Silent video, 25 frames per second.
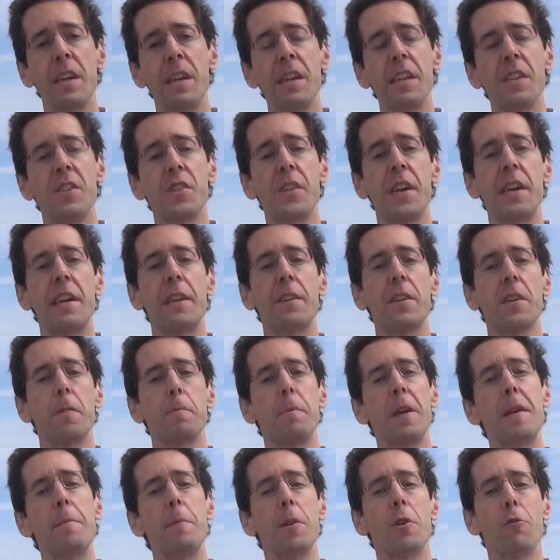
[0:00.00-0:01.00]
saying that
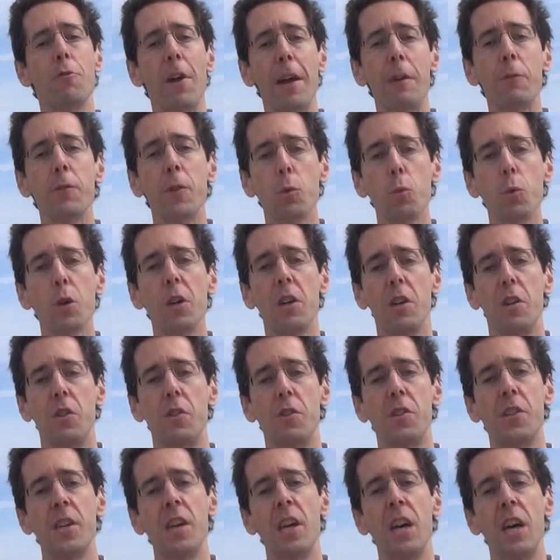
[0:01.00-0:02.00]
people around the
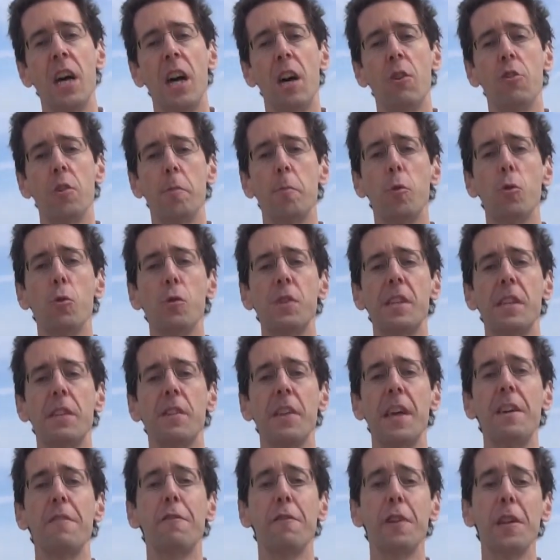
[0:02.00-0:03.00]
world are reporting that
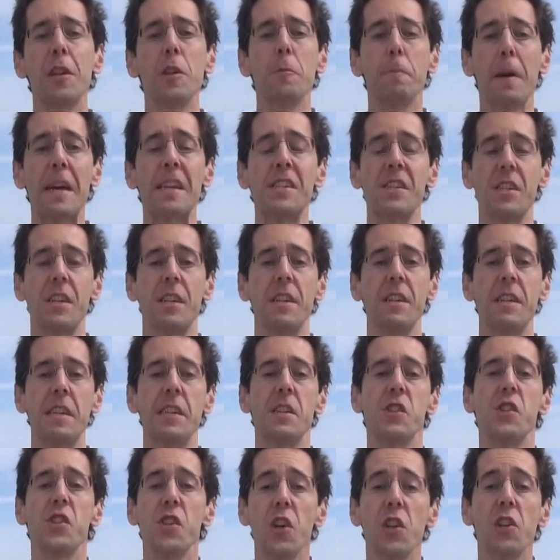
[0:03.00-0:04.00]
they feel better
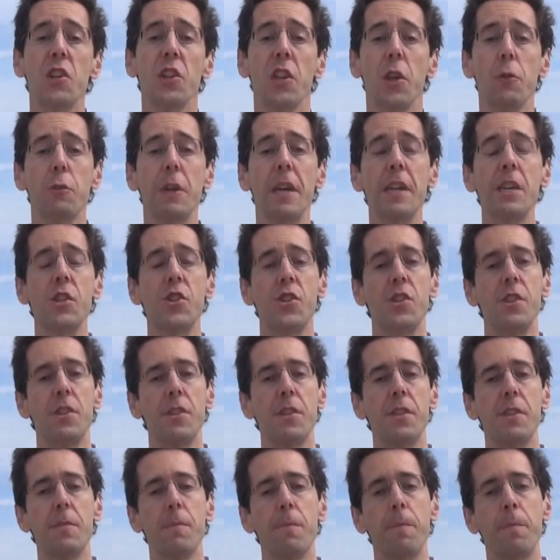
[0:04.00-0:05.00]
in certain
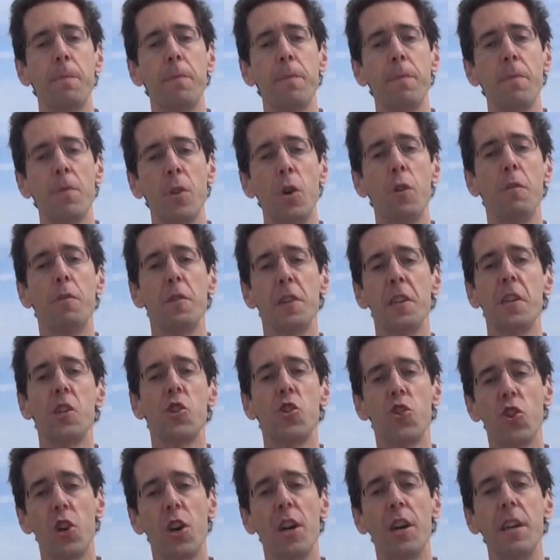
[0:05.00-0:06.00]
locations, often in
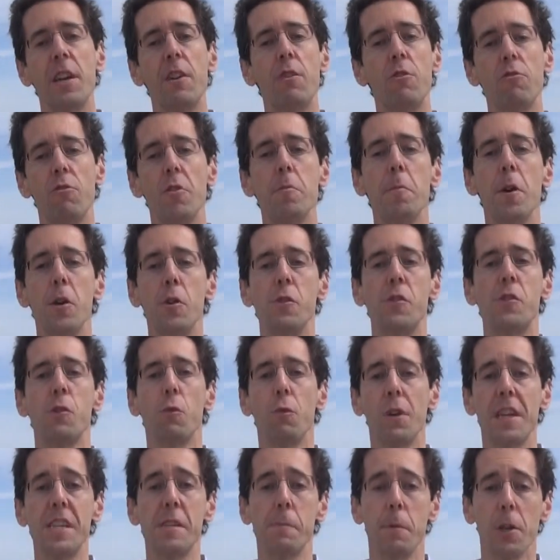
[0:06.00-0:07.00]
dry, remote
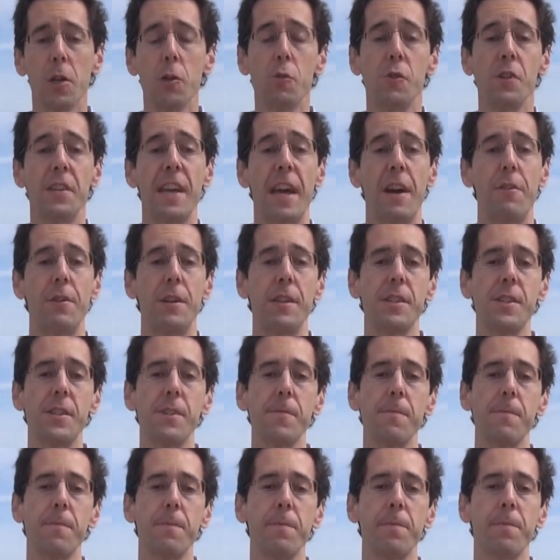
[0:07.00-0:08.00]
or less polluted areas.